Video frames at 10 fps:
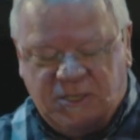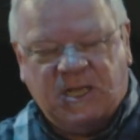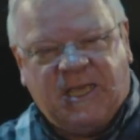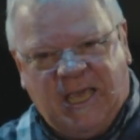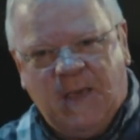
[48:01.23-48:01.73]

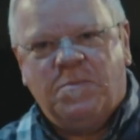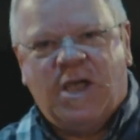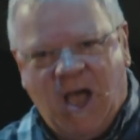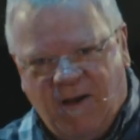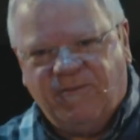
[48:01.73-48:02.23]
to keep
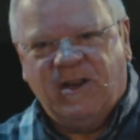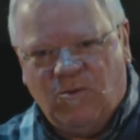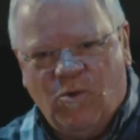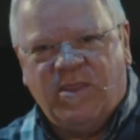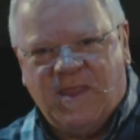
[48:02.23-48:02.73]

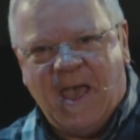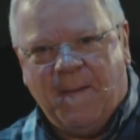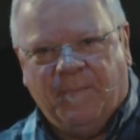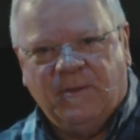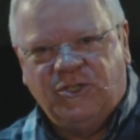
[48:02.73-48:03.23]
covenant with
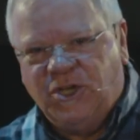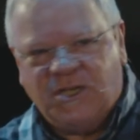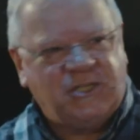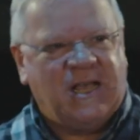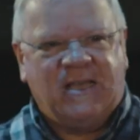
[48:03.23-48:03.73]
them,
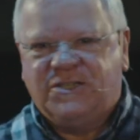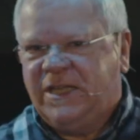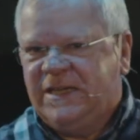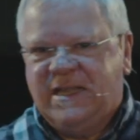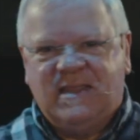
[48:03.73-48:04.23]
just as
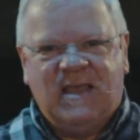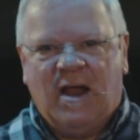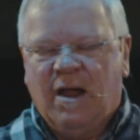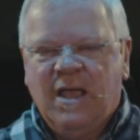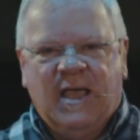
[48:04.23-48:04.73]
he did
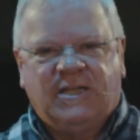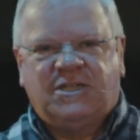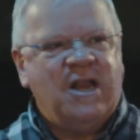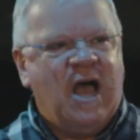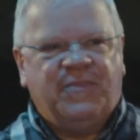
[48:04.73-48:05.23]
there.
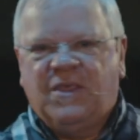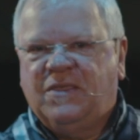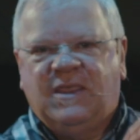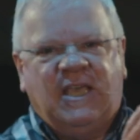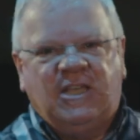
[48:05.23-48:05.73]
It's not
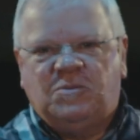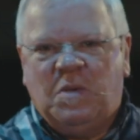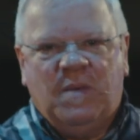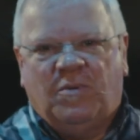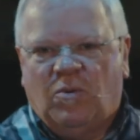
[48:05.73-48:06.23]
that these
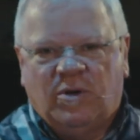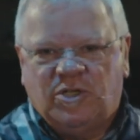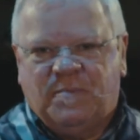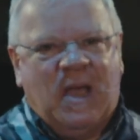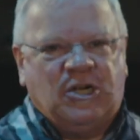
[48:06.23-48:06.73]
people were
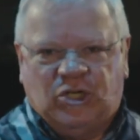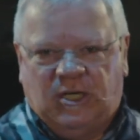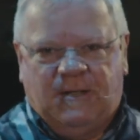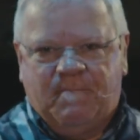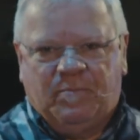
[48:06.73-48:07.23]

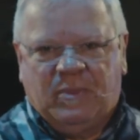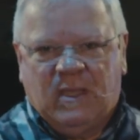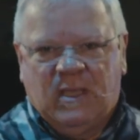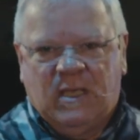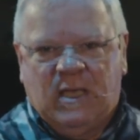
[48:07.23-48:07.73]
special
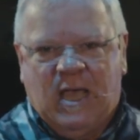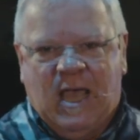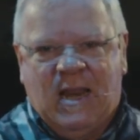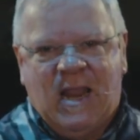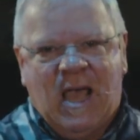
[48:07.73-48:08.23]

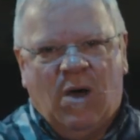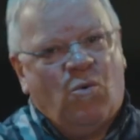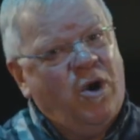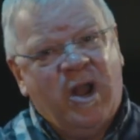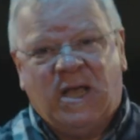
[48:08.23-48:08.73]
and now
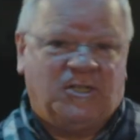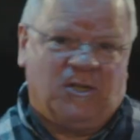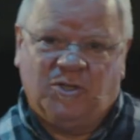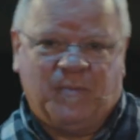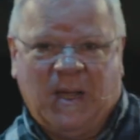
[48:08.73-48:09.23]
we're not
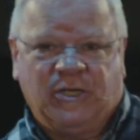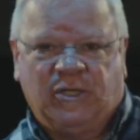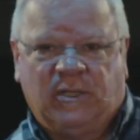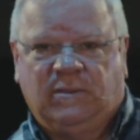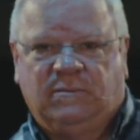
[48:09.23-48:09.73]
so
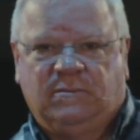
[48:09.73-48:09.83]
special.